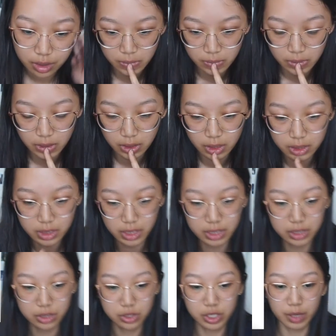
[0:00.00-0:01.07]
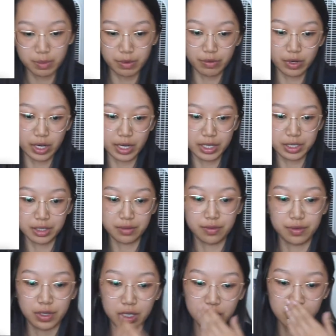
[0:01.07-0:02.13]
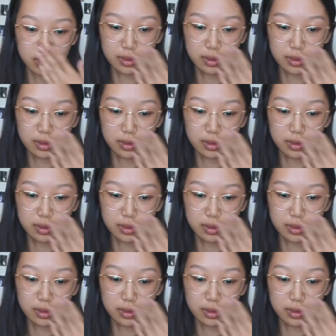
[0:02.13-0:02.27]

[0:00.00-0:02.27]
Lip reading: What are the size and shape of your hands and feet?